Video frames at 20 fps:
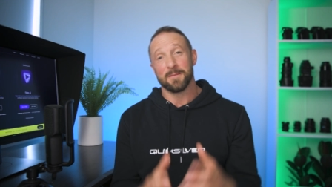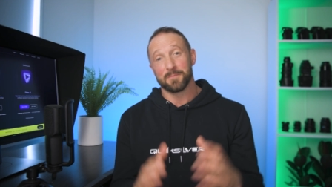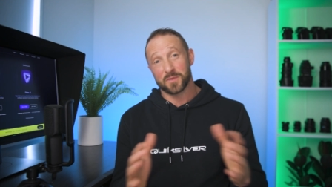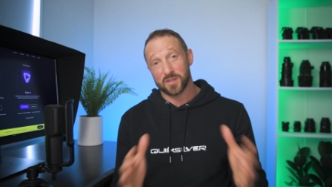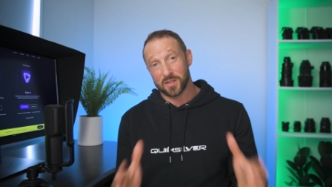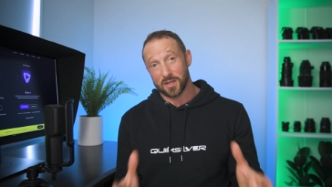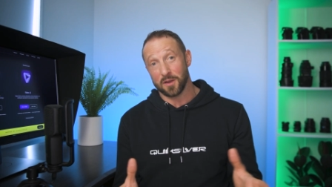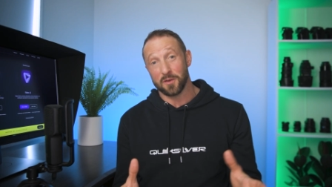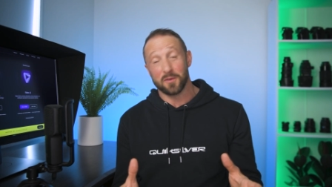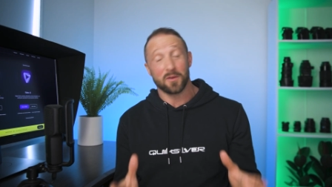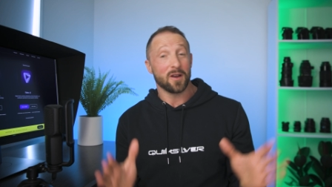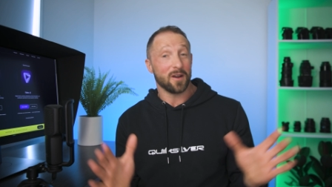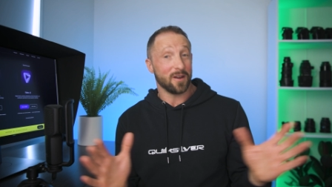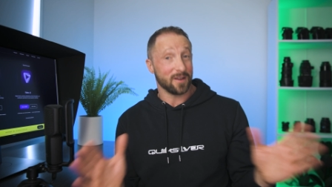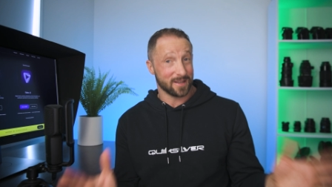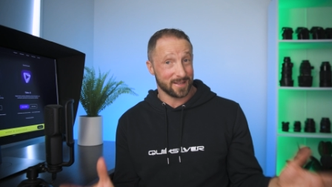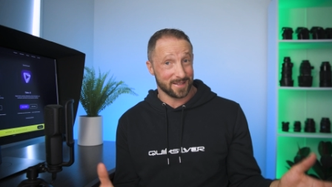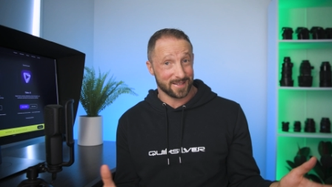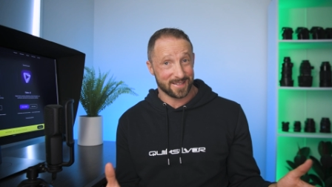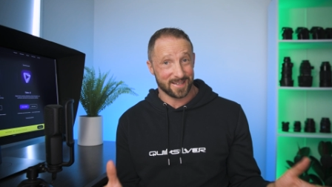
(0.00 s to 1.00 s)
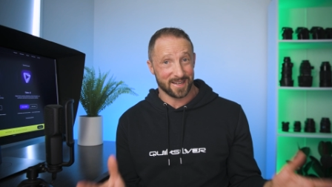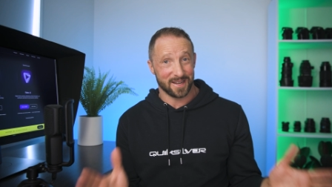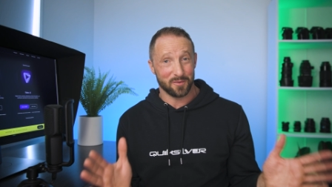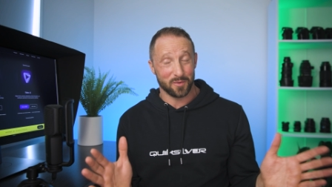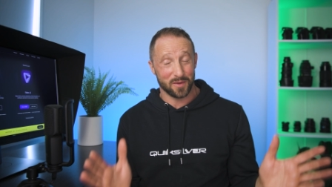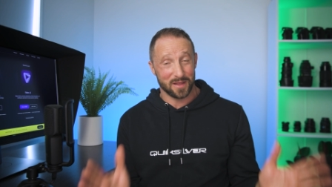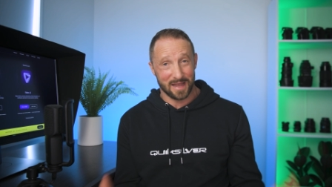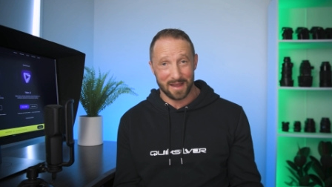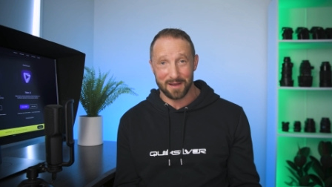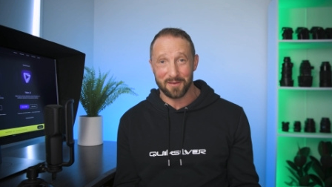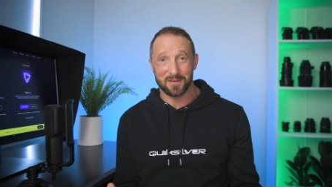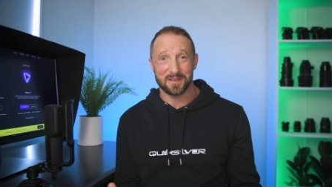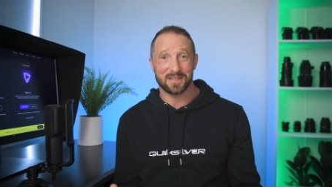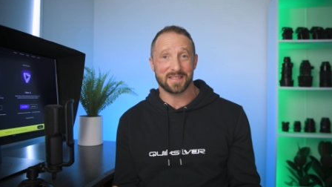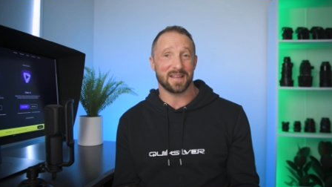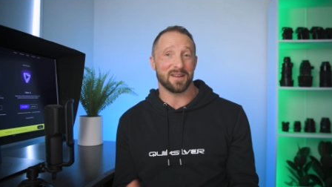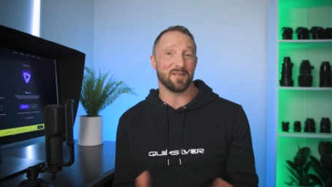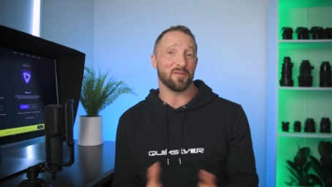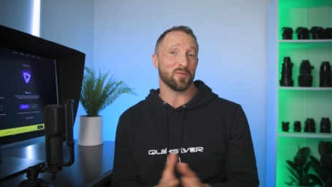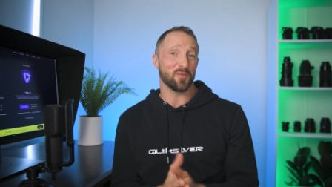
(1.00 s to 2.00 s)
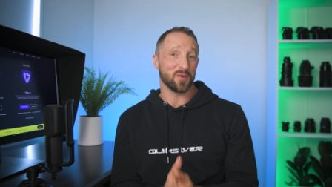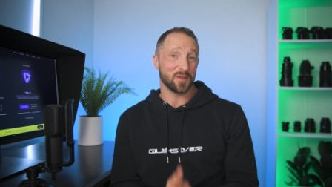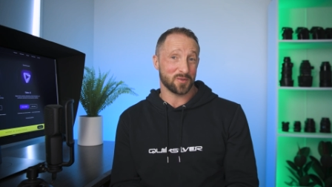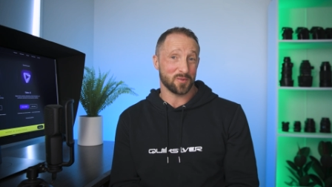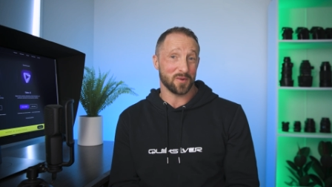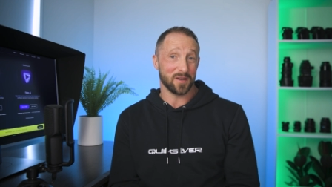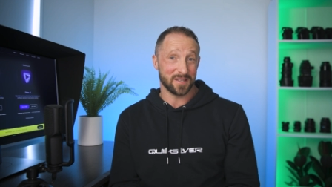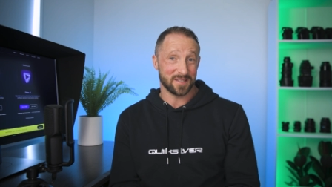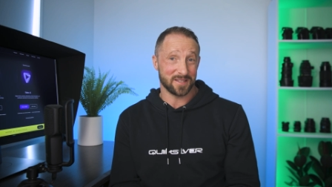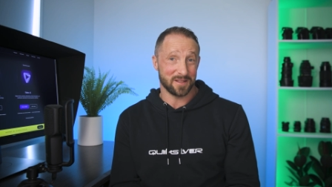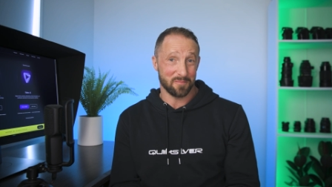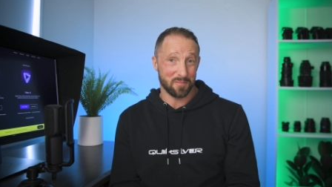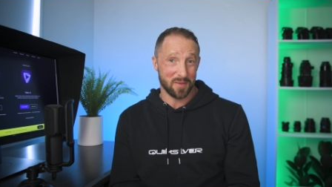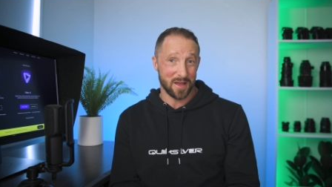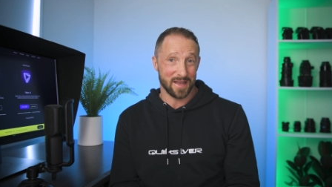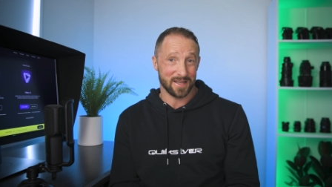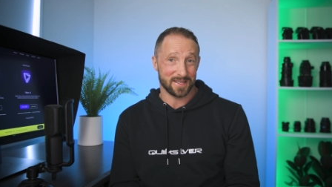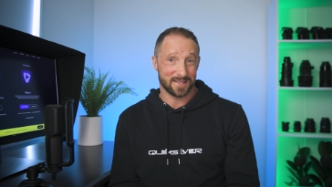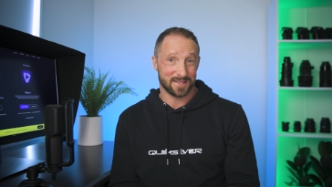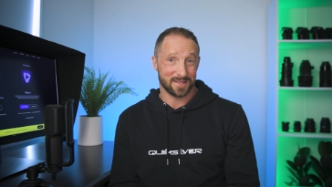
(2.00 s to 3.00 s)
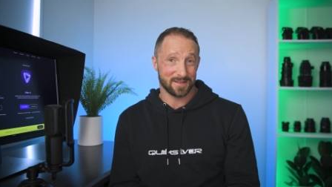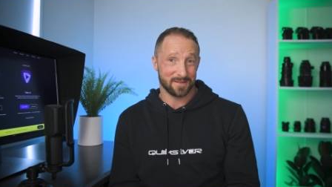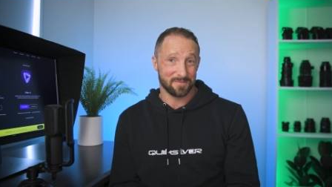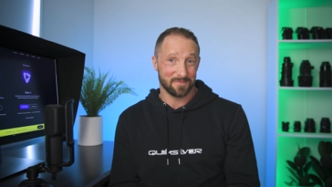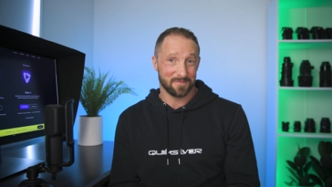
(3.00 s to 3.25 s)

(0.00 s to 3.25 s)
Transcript: So I can say without a doubt which one is the best